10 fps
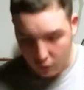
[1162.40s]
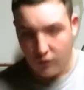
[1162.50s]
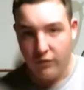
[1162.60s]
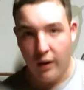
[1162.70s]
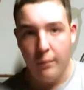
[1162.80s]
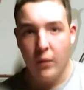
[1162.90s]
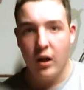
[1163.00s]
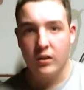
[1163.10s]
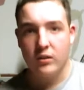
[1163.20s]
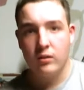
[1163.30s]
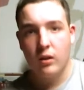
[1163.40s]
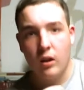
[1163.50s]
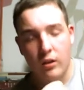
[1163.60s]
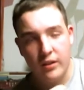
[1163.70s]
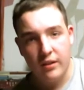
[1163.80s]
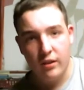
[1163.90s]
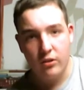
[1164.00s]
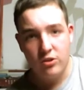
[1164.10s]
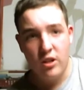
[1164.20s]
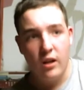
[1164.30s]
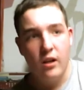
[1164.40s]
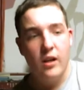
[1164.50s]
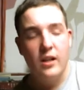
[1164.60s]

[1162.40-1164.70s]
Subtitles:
vent box on the conductor side.